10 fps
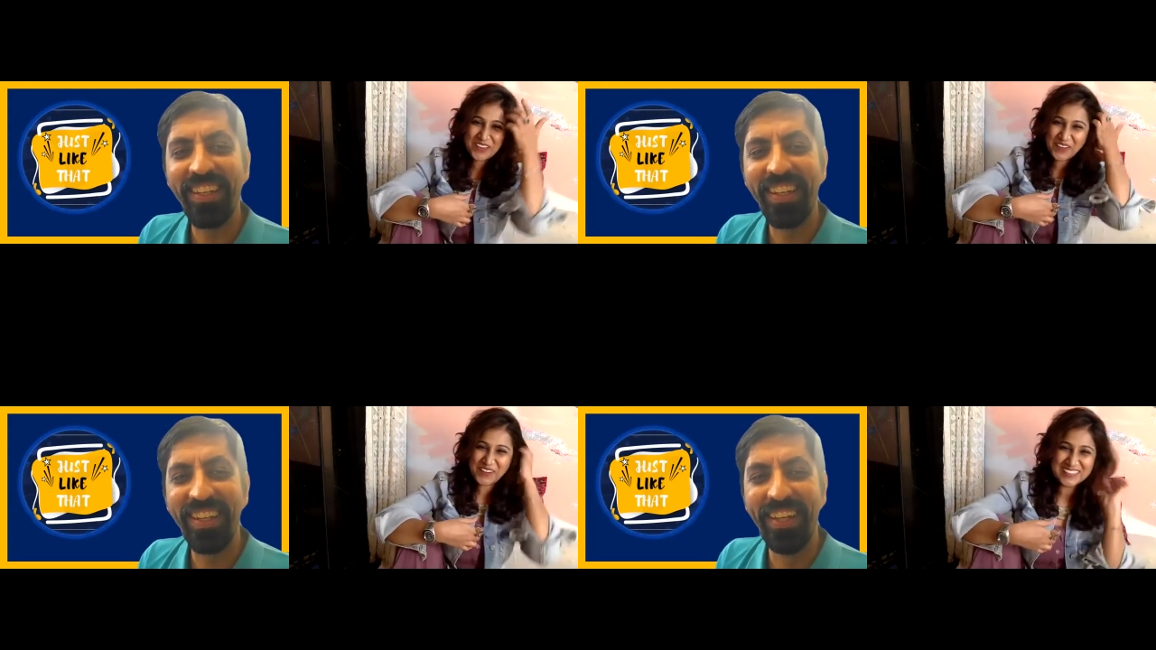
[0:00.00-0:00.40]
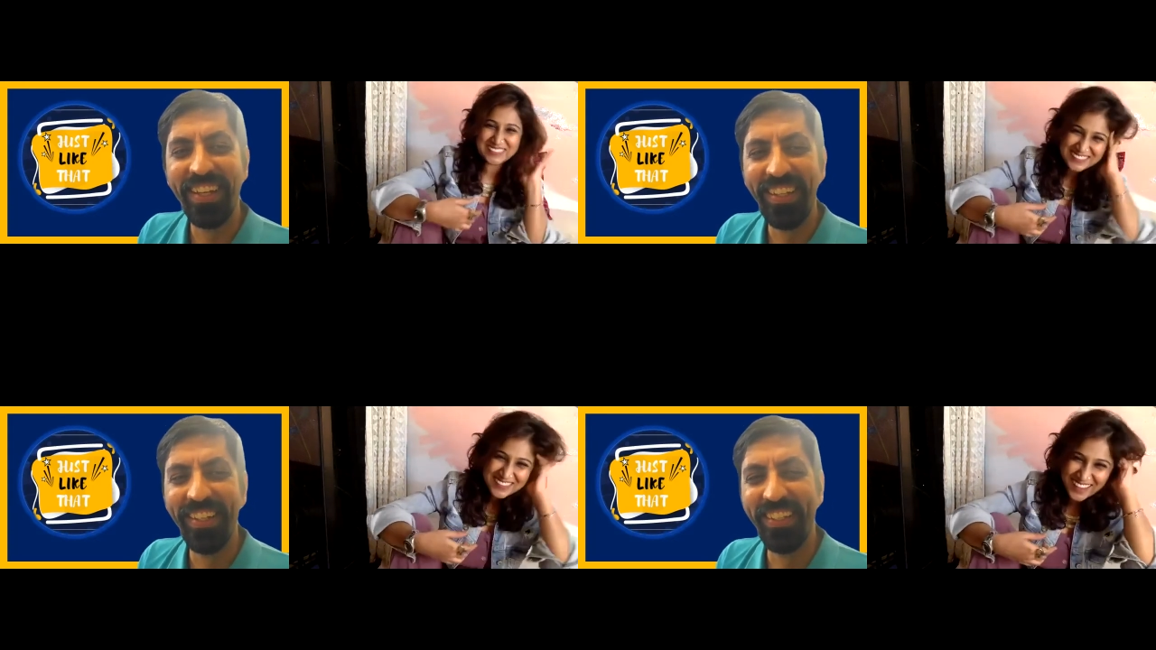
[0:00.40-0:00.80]

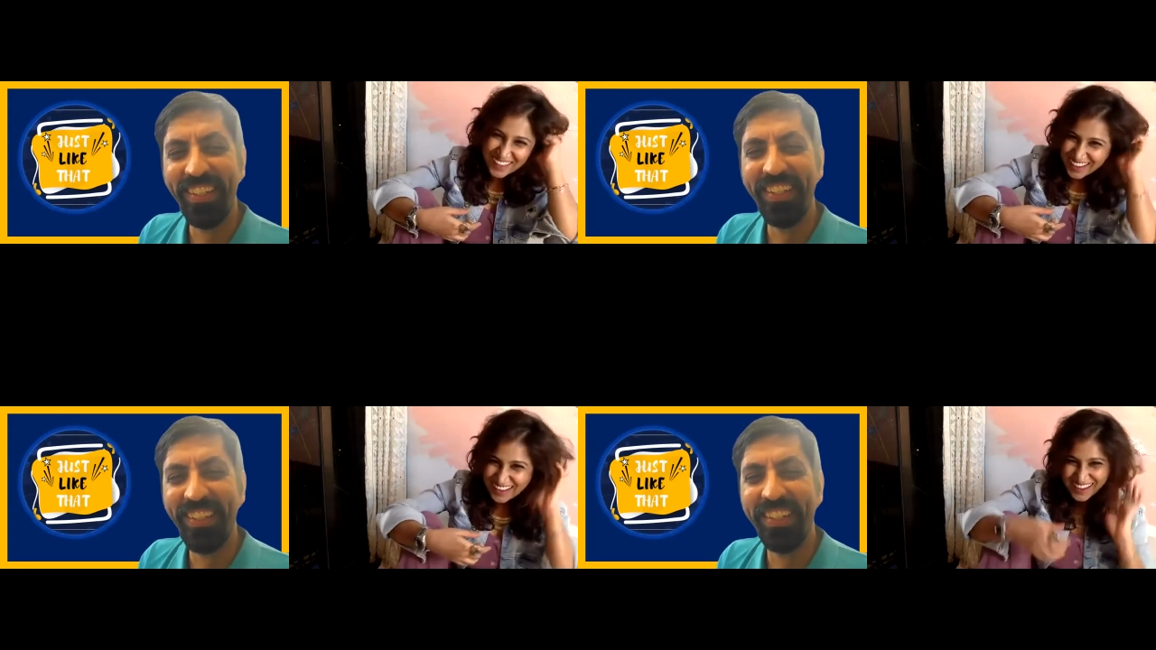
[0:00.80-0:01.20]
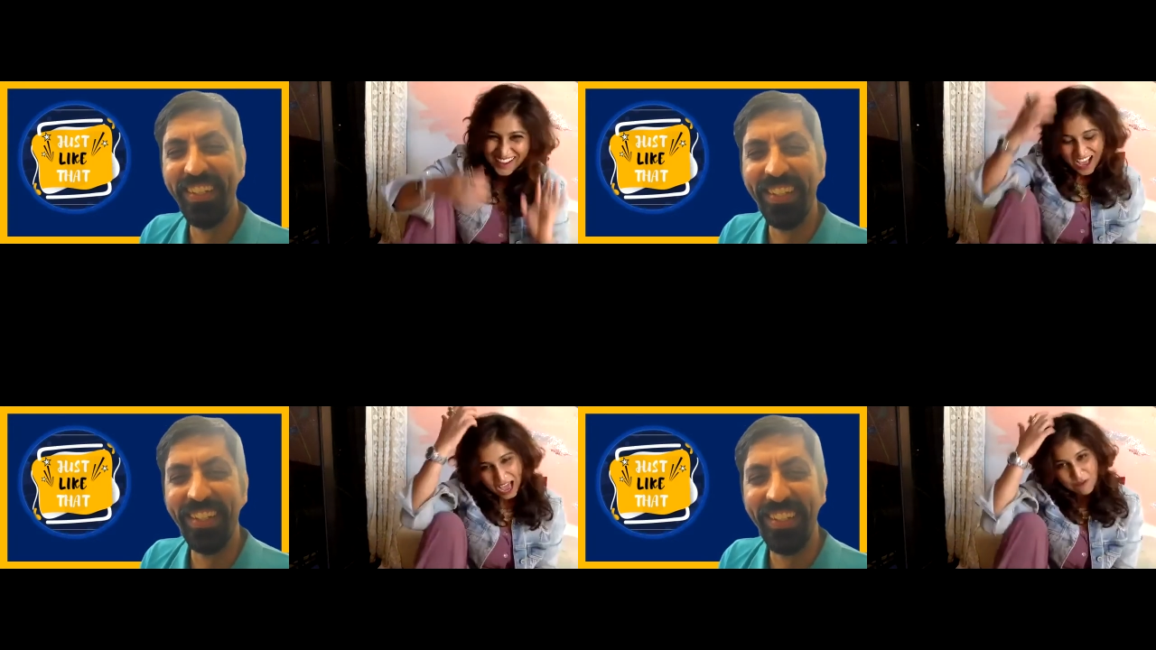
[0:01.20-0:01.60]
Speaker 1: because
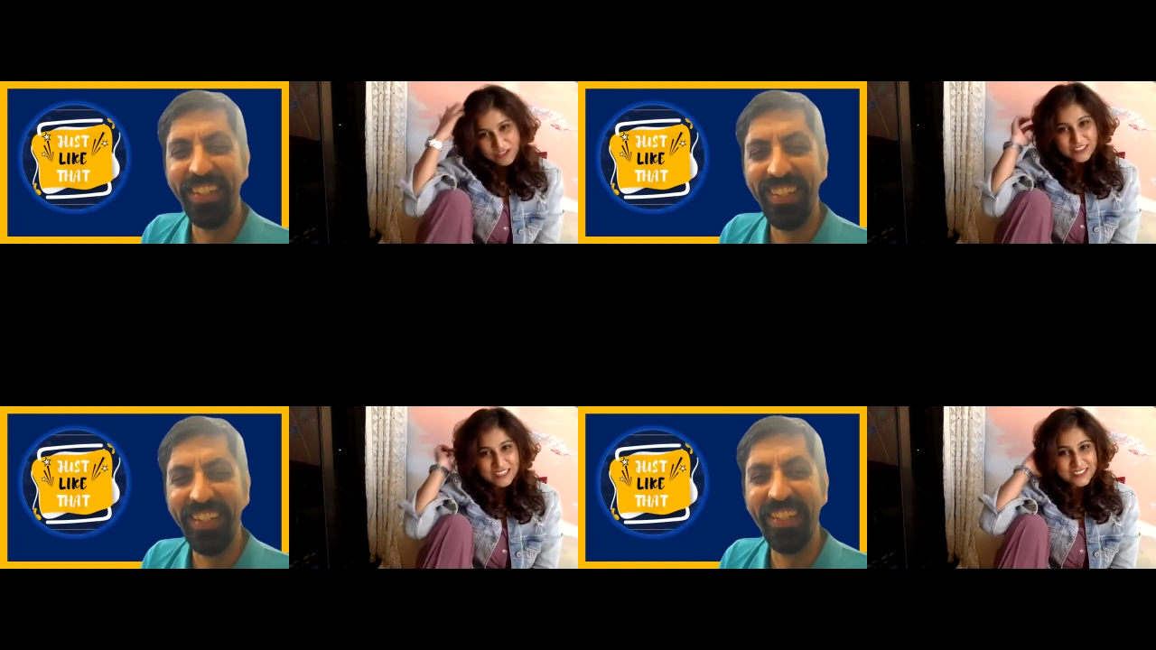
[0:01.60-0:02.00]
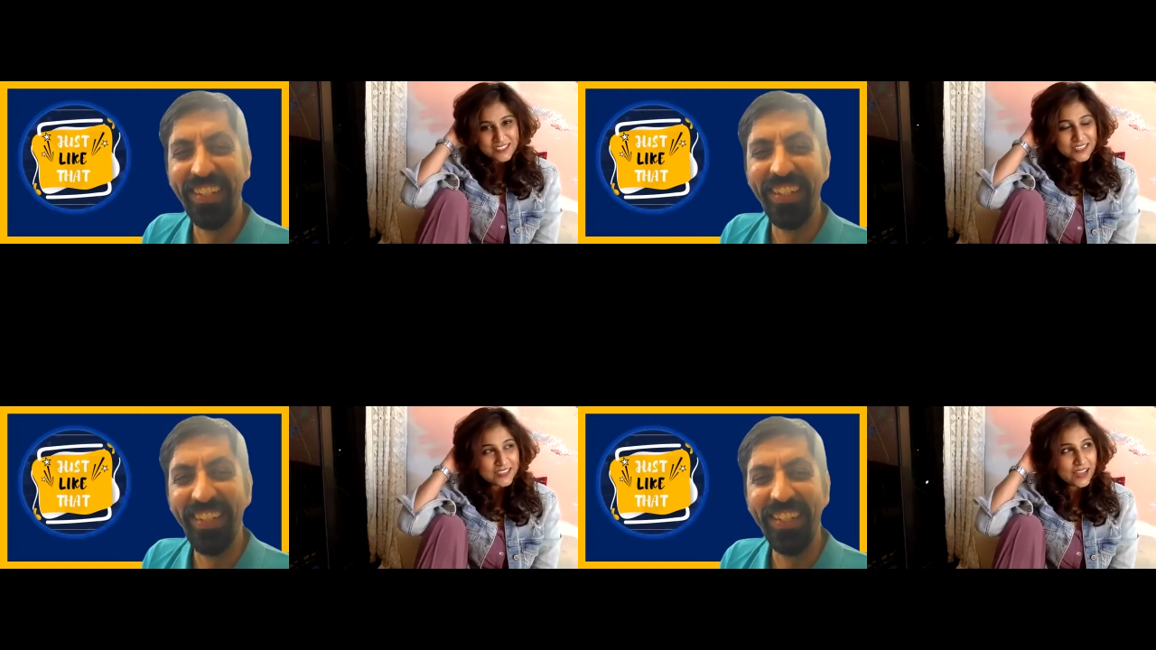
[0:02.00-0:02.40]
I was
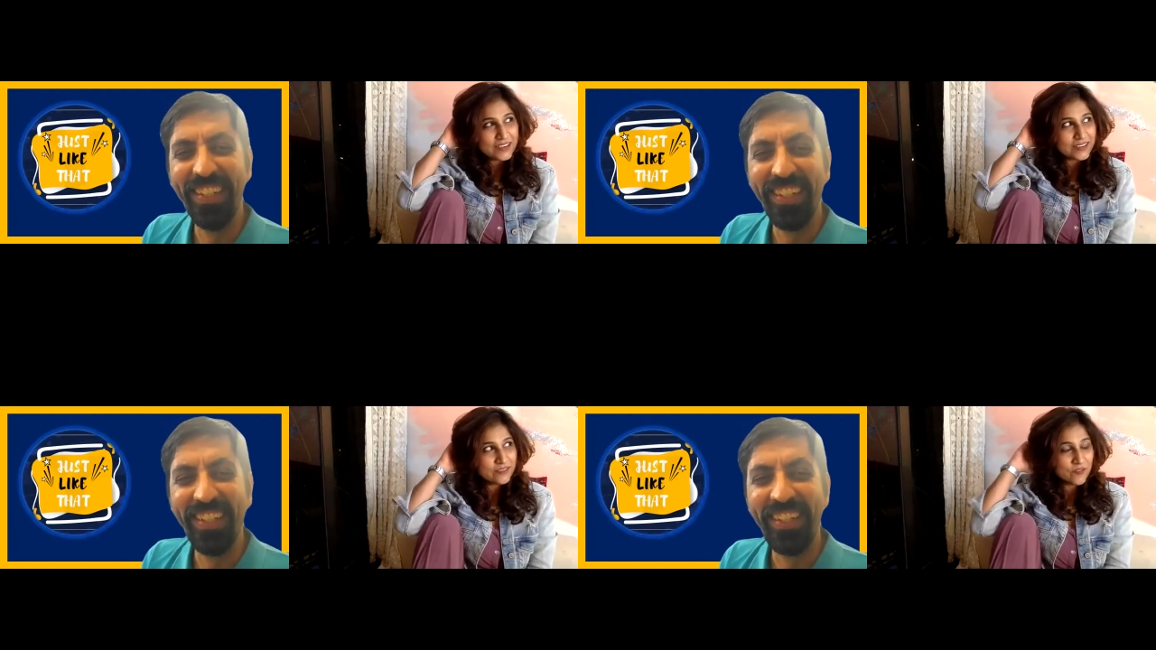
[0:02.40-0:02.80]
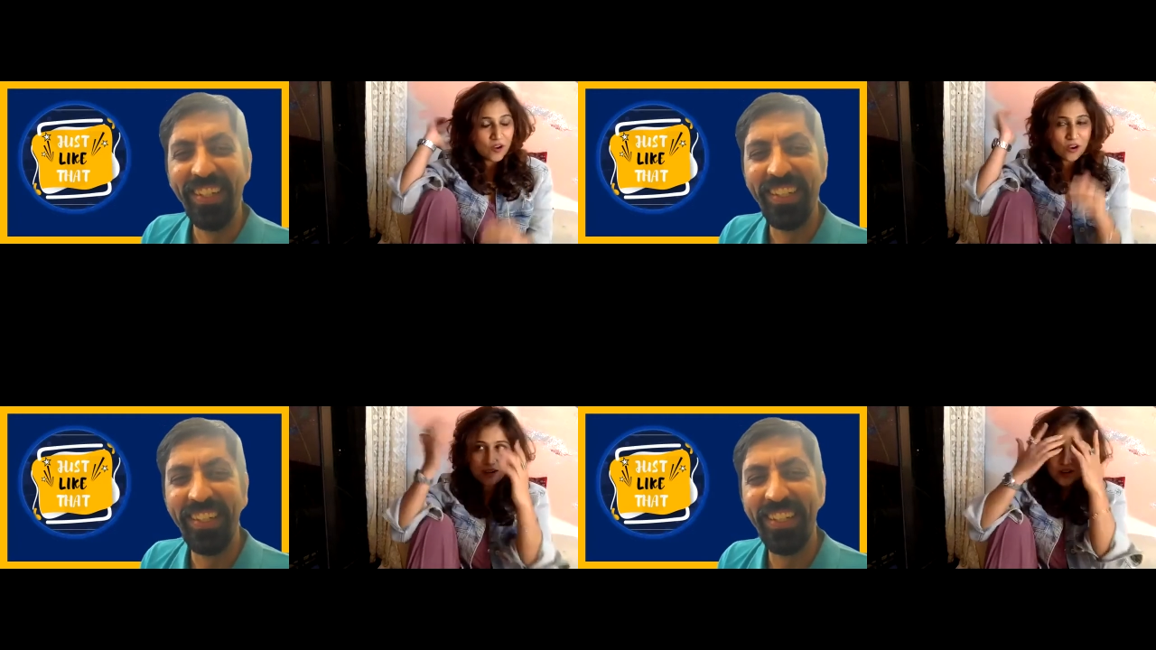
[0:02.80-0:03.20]
recently writing
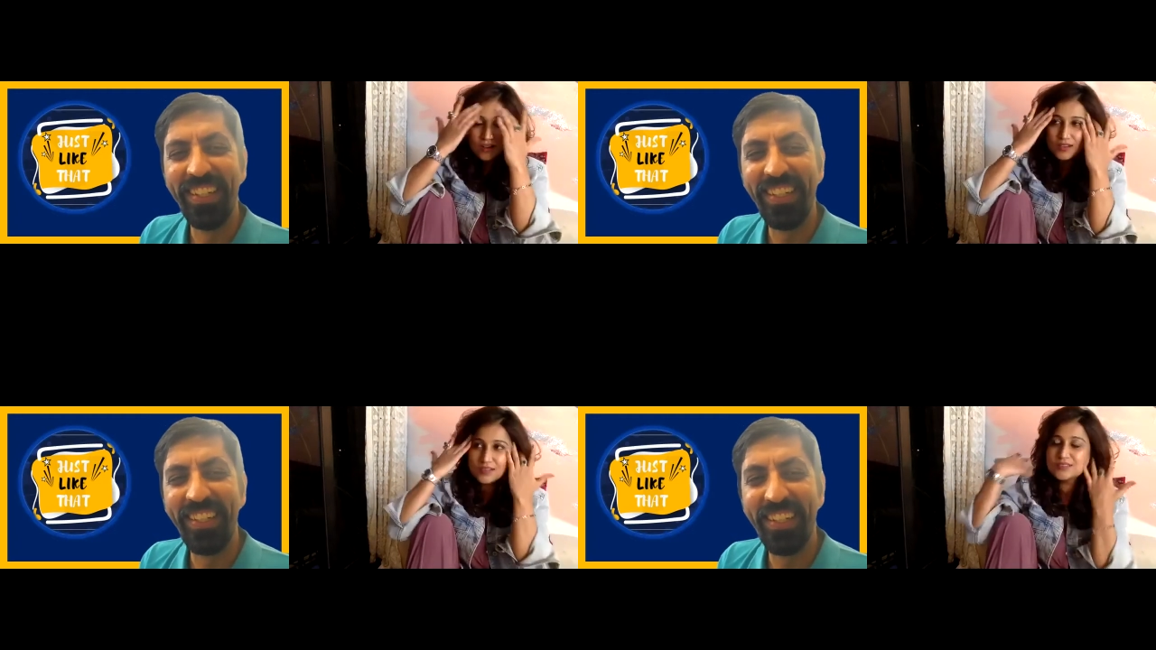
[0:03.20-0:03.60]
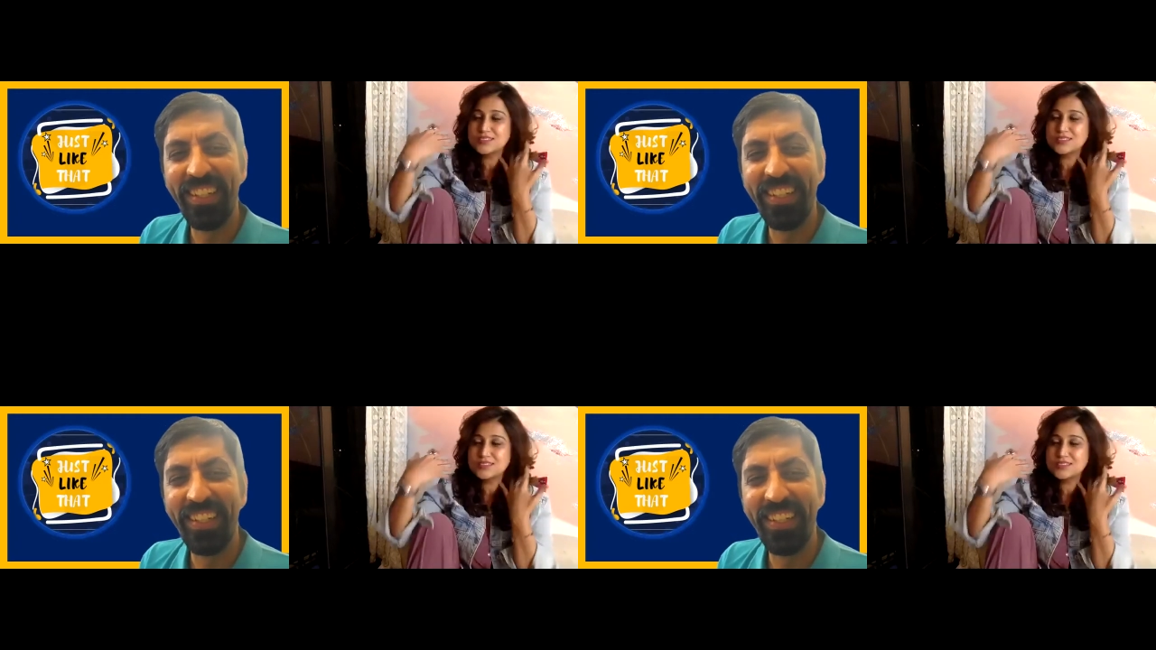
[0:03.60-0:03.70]
for uh,